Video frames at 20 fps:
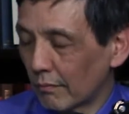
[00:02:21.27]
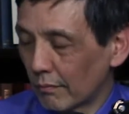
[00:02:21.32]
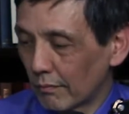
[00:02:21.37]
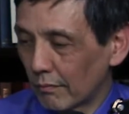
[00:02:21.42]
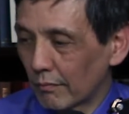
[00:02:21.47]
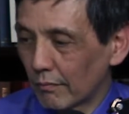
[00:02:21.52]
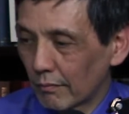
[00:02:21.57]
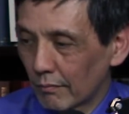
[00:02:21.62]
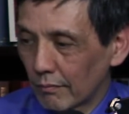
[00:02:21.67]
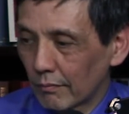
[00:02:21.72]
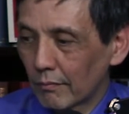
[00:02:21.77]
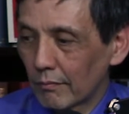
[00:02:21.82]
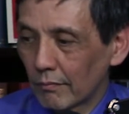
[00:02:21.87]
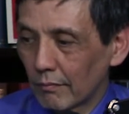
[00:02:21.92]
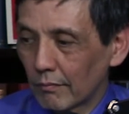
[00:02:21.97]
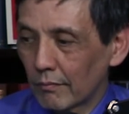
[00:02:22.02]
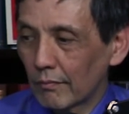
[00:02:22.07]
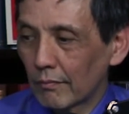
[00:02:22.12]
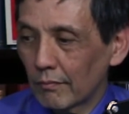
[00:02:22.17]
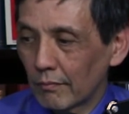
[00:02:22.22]

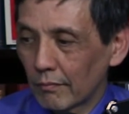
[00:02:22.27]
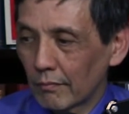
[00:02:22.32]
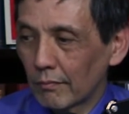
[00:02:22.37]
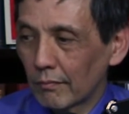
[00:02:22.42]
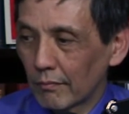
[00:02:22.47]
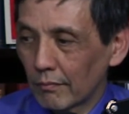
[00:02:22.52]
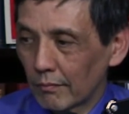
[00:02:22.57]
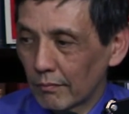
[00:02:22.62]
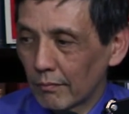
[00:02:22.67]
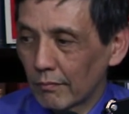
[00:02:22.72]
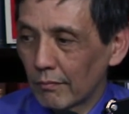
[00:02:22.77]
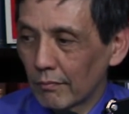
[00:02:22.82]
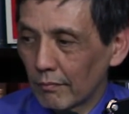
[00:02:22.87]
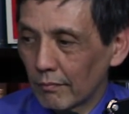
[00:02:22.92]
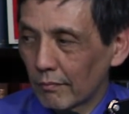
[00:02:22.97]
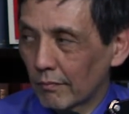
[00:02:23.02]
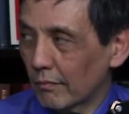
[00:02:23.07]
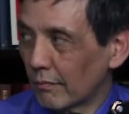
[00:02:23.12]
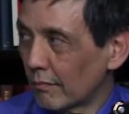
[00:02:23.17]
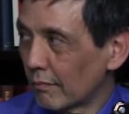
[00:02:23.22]

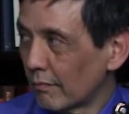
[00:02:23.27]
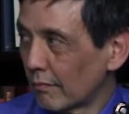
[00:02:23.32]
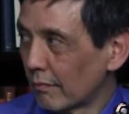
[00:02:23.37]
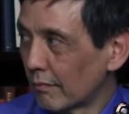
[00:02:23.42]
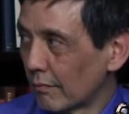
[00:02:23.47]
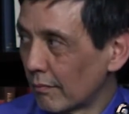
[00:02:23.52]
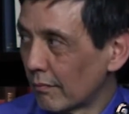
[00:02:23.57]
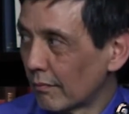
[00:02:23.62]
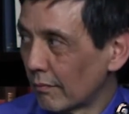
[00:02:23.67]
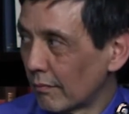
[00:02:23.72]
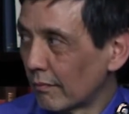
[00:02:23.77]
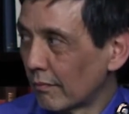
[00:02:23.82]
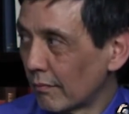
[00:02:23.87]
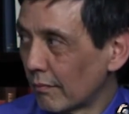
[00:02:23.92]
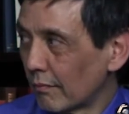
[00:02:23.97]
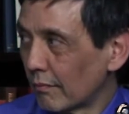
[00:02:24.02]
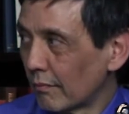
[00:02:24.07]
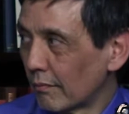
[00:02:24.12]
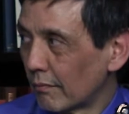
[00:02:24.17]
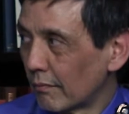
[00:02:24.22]

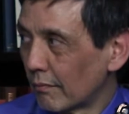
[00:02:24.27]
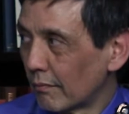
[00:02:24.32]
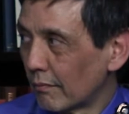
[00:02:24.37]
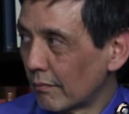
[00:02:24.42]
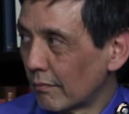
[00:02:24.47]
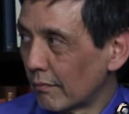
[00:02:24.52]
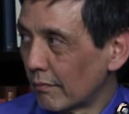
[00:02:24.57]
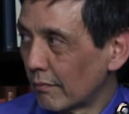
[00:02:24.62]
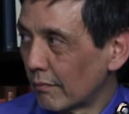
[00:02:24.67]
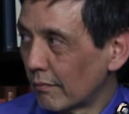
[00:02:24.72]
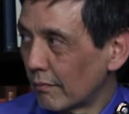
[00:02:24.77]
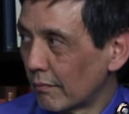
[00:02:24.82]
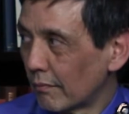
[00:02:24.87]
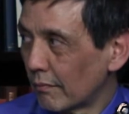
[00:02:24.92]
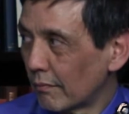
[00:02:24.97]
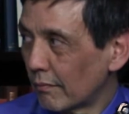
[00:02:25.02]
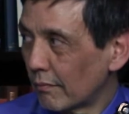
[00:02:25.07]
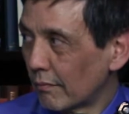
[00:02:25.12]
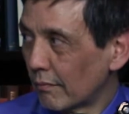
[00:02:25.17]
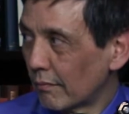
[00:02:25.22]

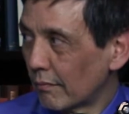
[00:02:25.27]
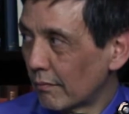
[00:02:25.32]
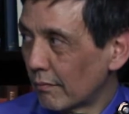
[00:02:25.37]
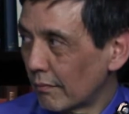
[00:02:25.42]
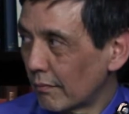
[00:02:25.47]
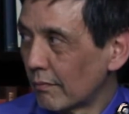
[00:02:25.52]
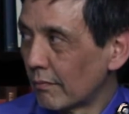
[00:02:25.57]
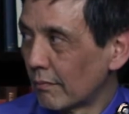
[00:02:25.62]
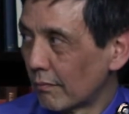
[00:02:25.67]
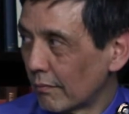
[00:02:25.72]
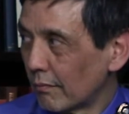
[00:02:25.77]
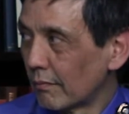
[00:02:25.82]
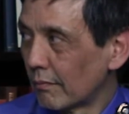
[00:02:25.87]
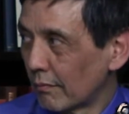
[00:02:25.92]
(not speaking)